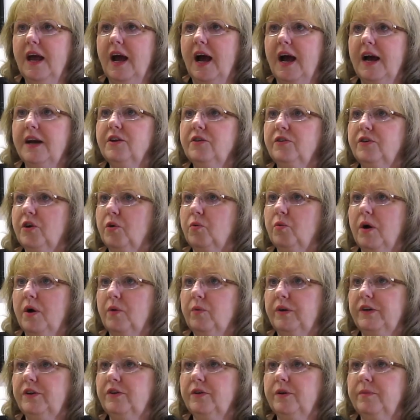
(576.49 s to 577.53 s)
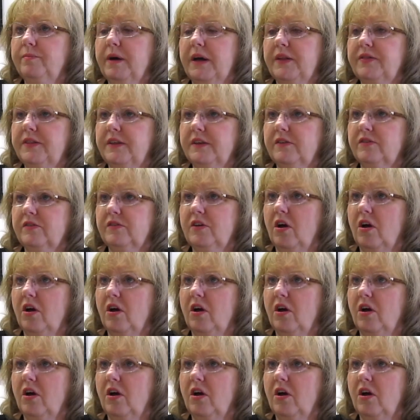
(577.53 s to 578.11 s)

I don't know what we do about this